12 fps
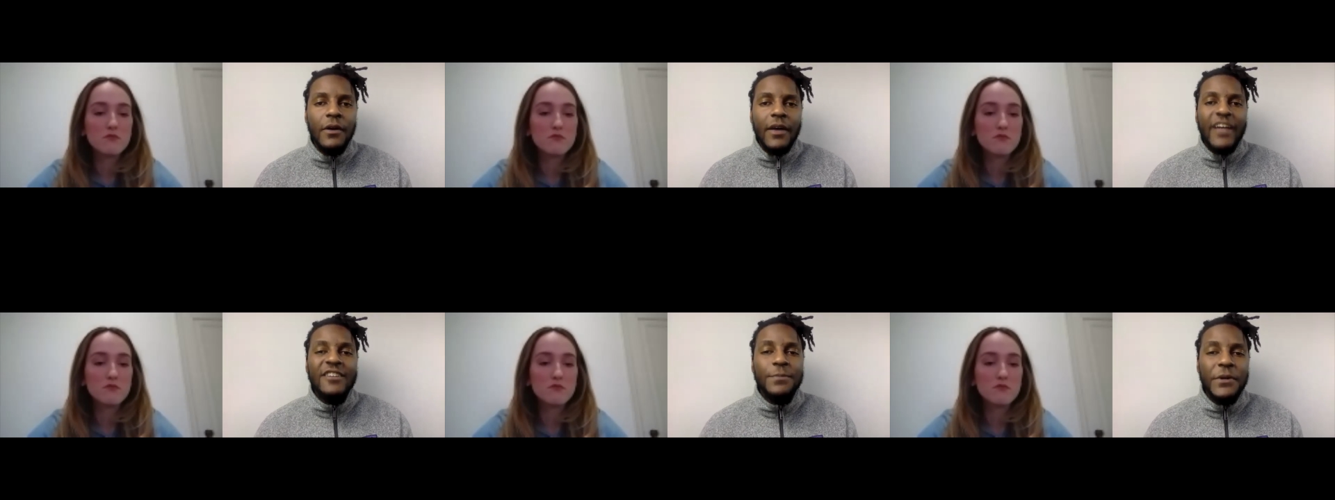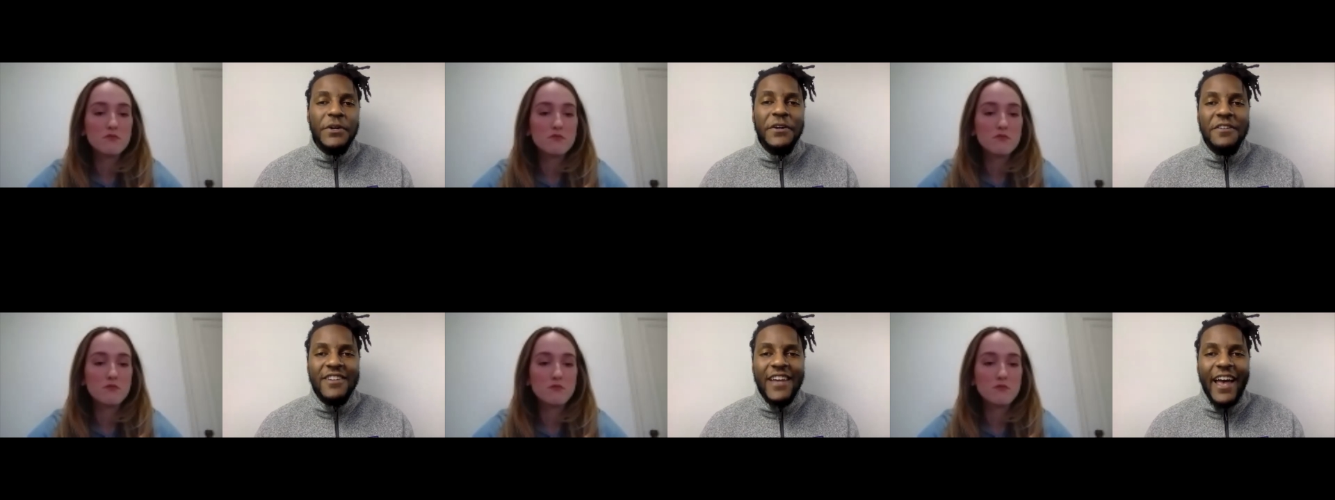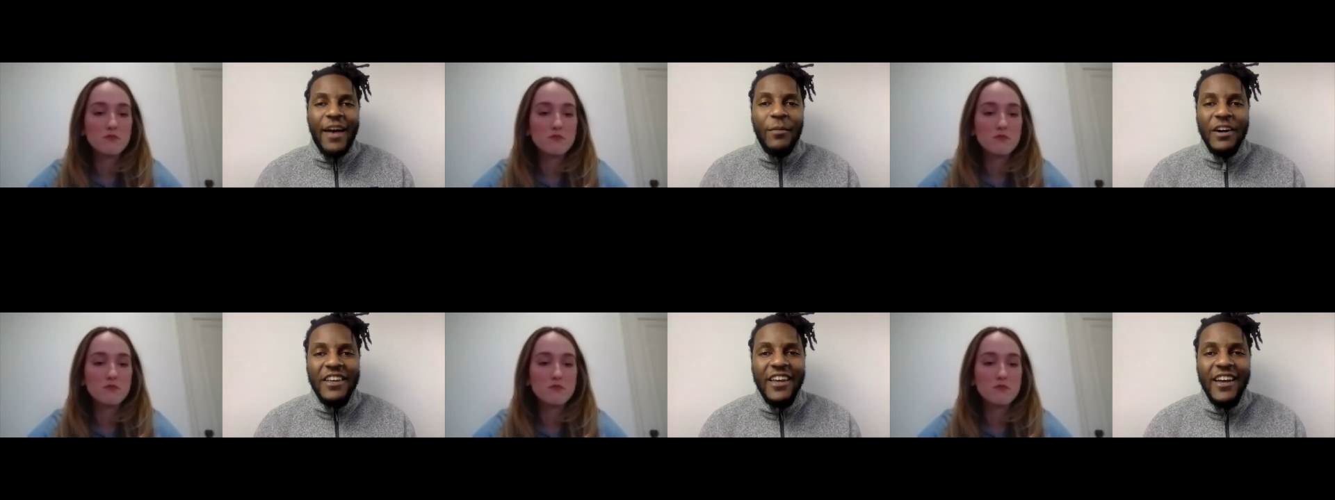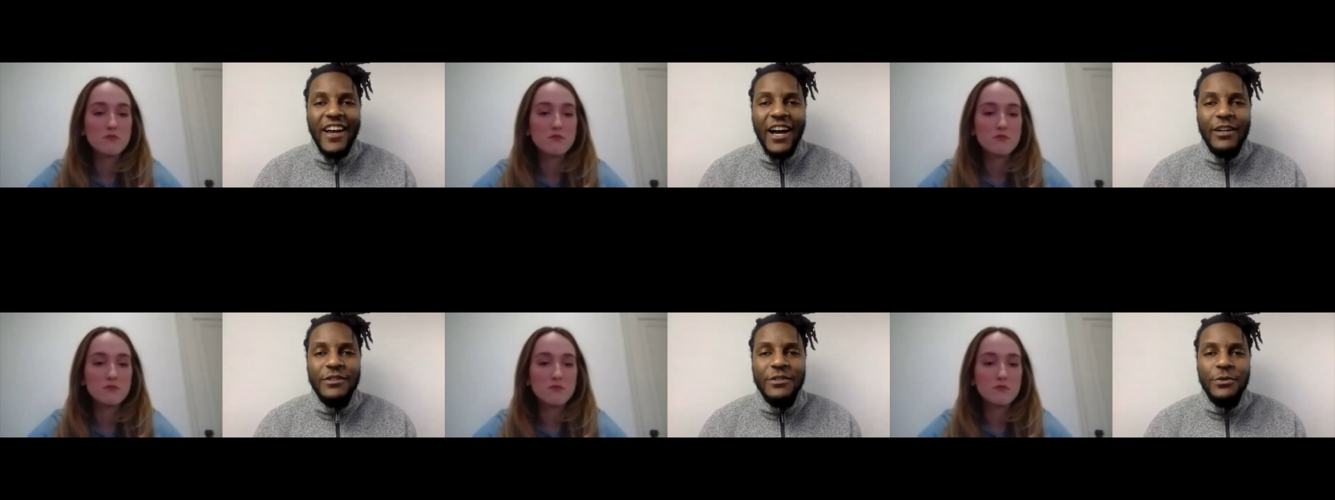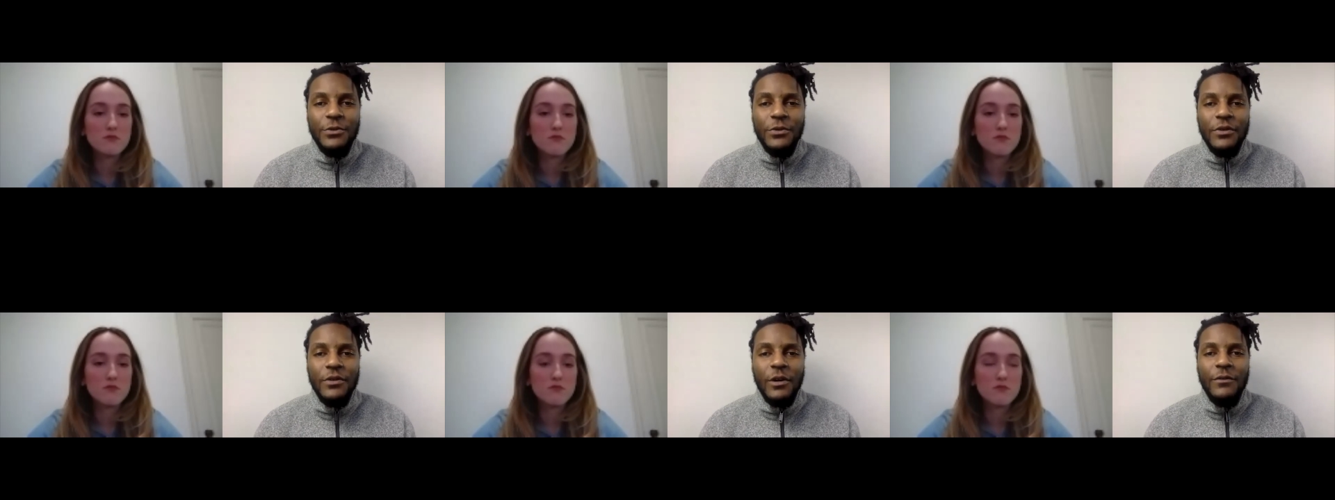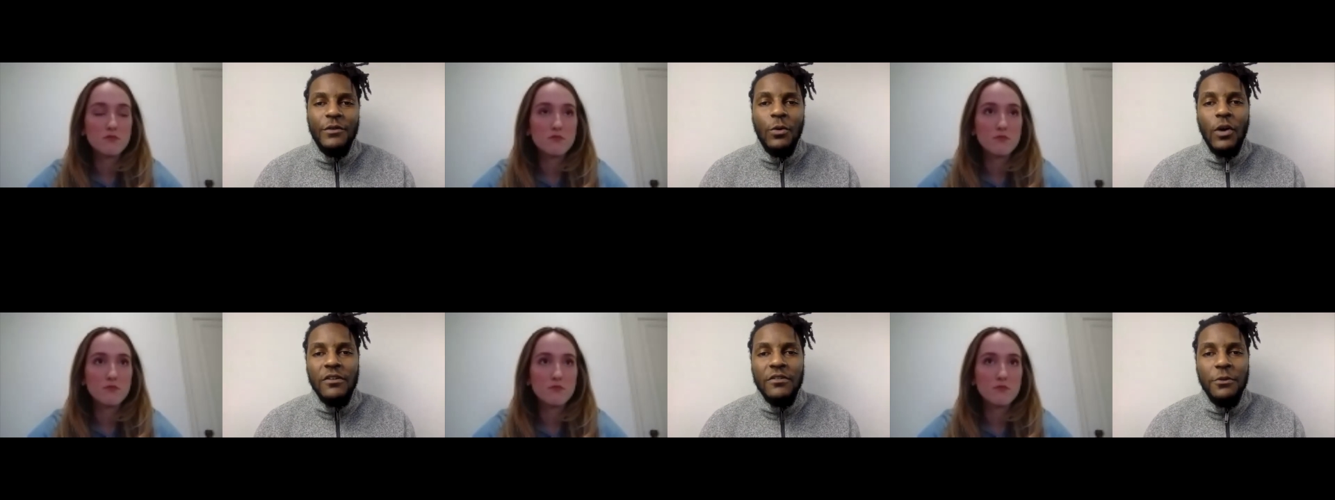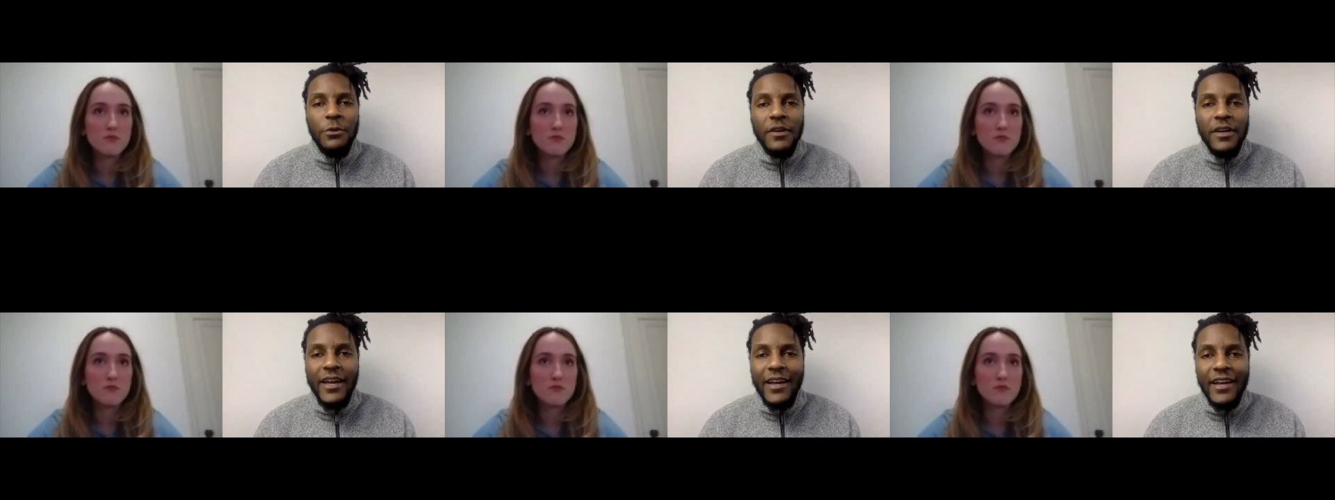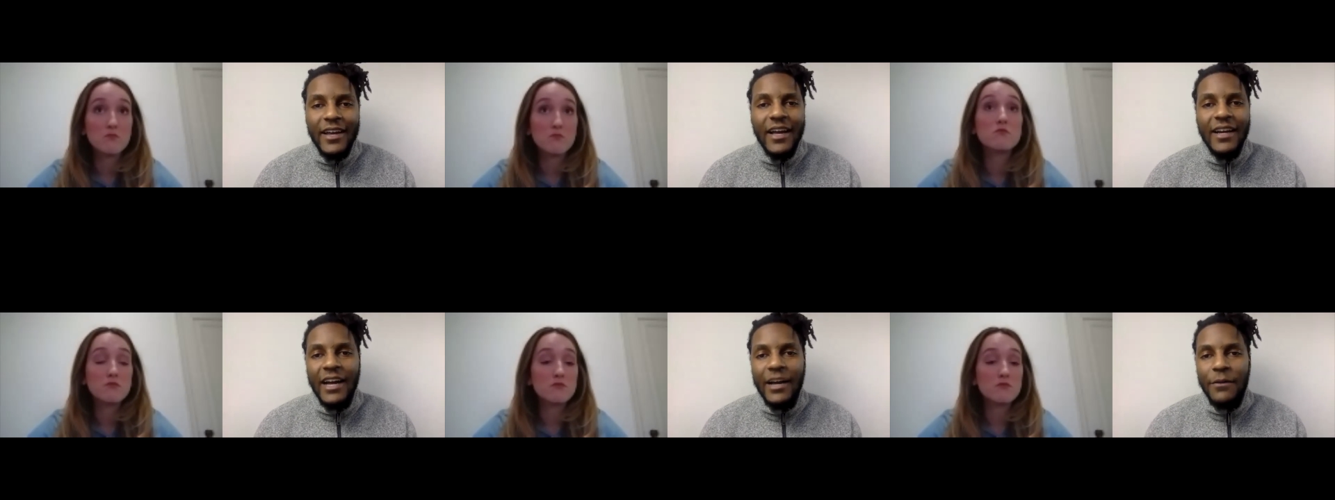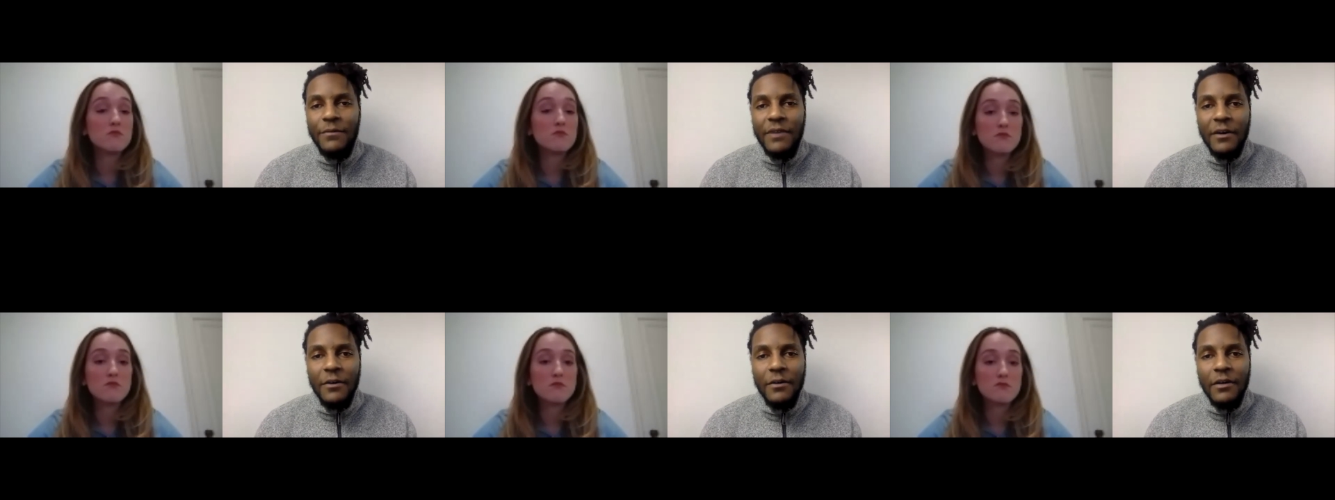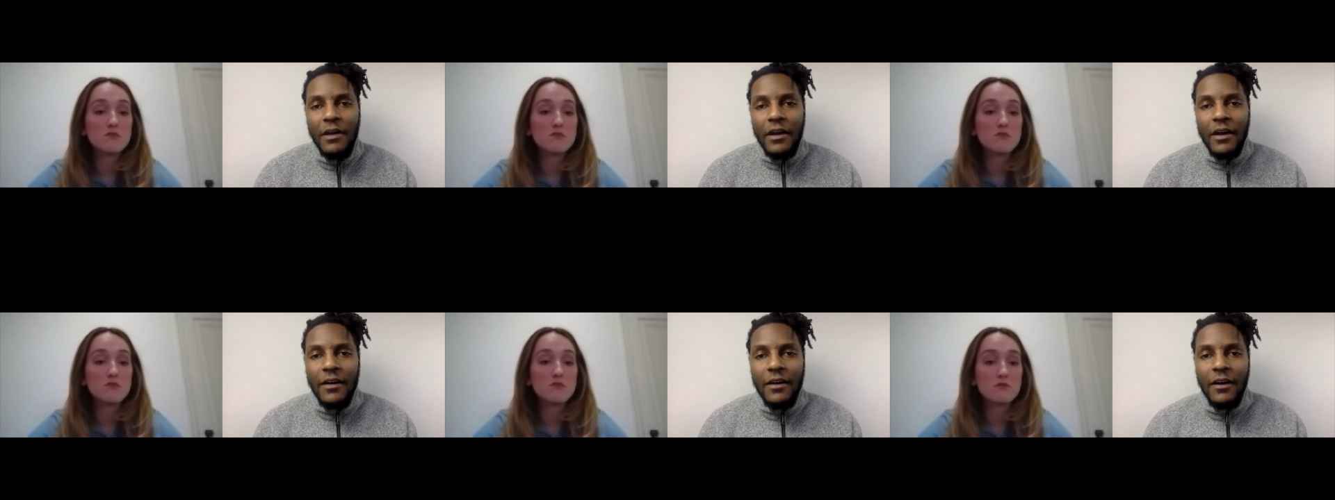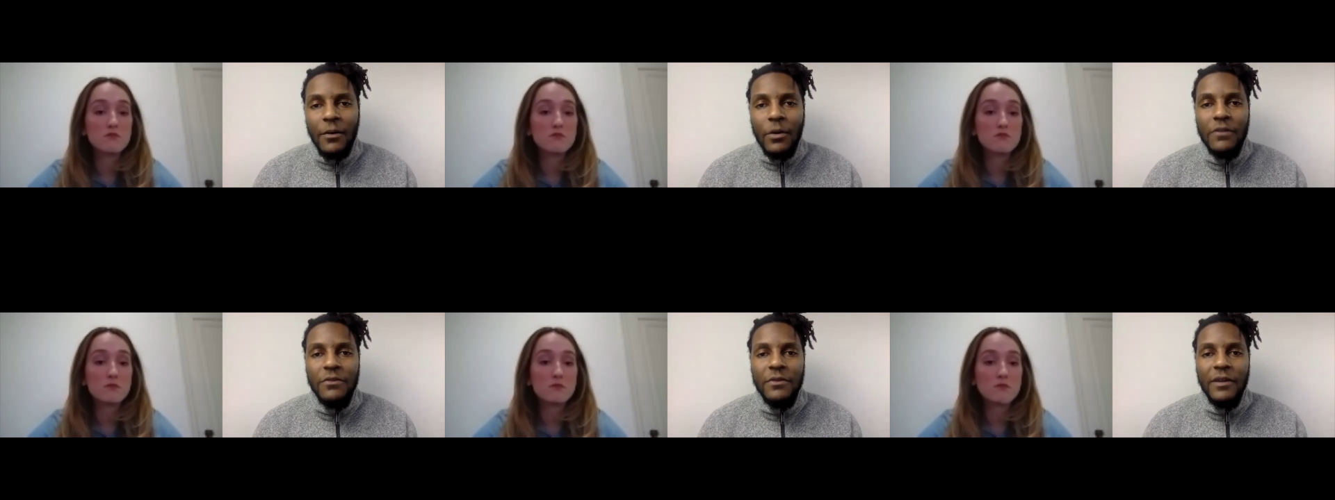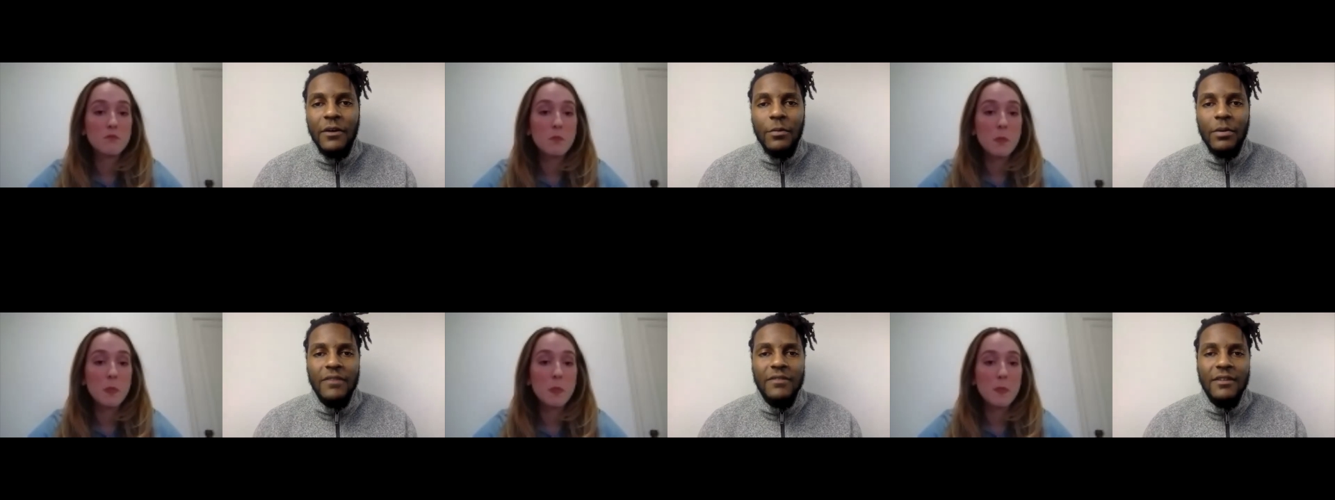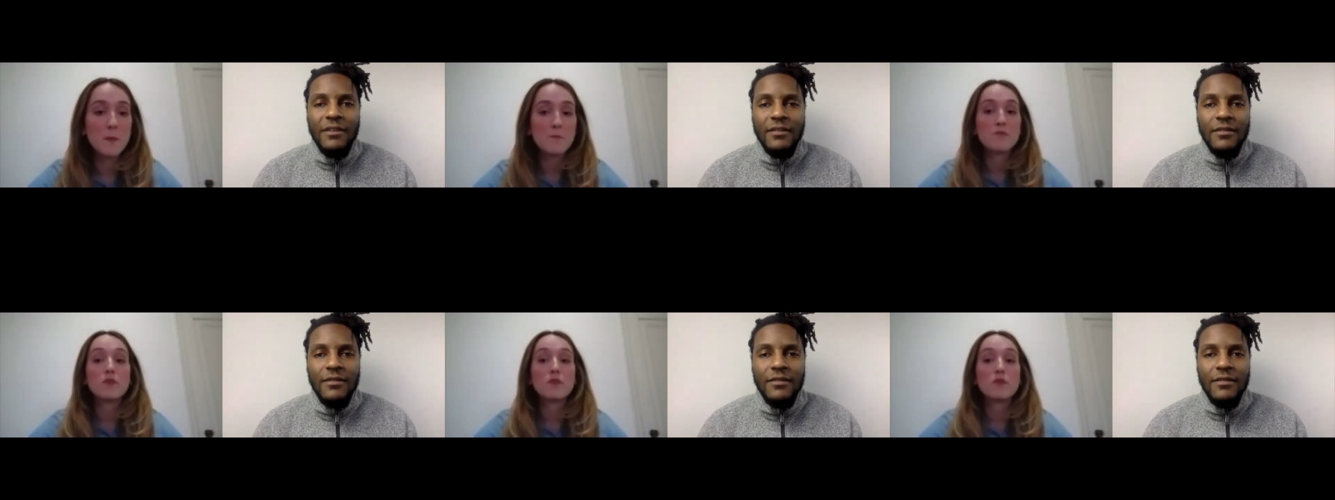Speaker 1: experience at Marquette? How did you, you know, if you could walk us through the day, kind of how you felt, and uh, walk us through that whole process.